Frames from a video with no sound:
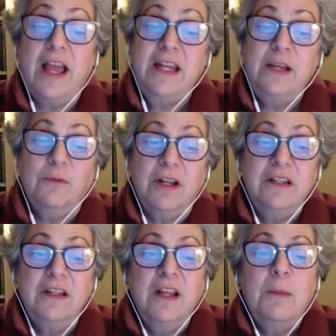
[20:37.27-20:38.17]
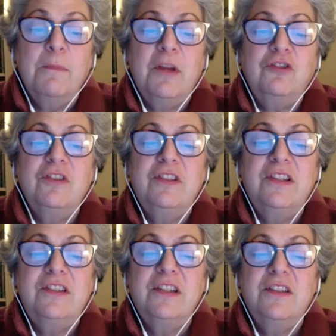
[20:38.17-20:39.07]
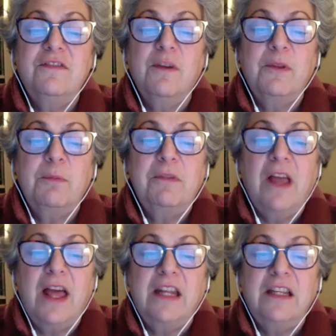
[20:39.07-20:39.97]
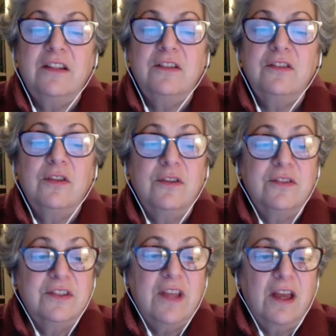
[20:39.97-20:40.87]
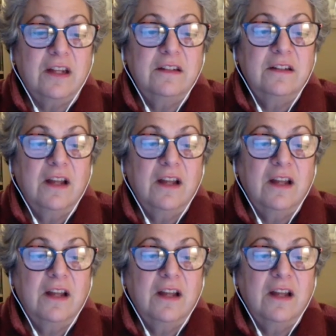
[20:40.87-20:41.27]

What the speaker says: anyone measure distance from the planet to the sun?